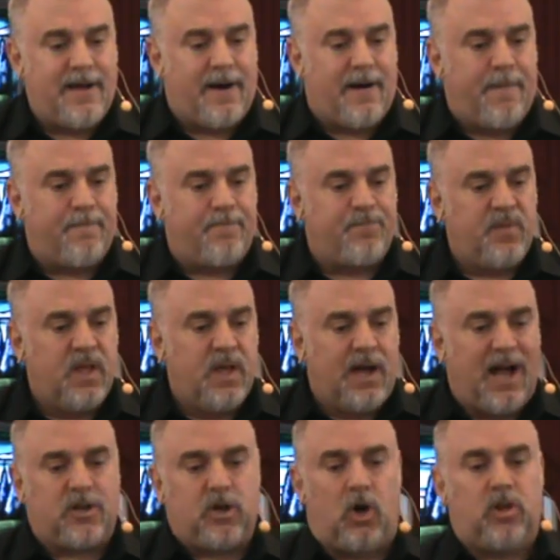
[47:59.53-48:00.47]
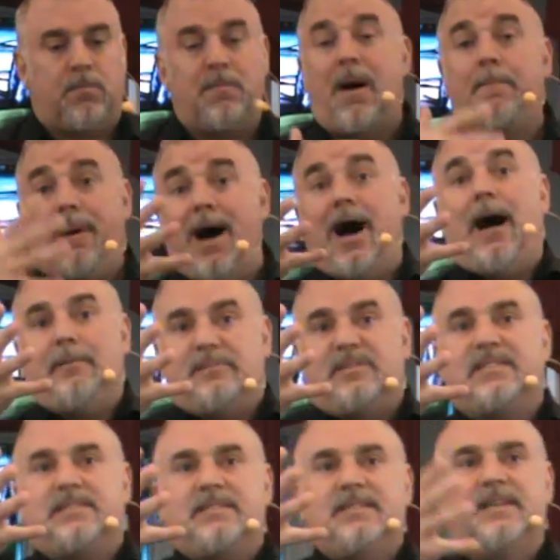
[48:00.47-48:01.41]
um, I call him my
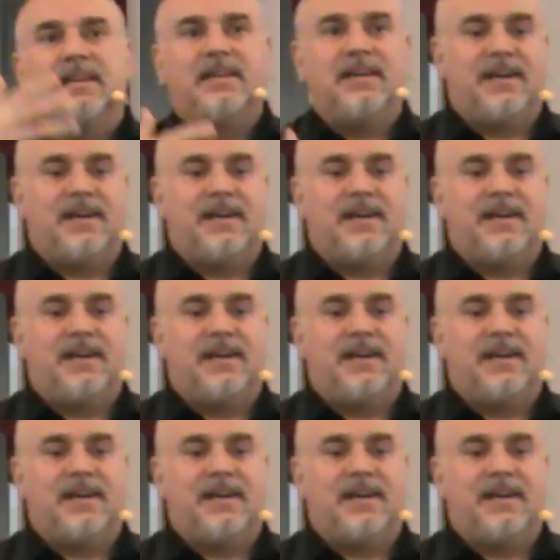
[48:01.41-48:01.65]
pops.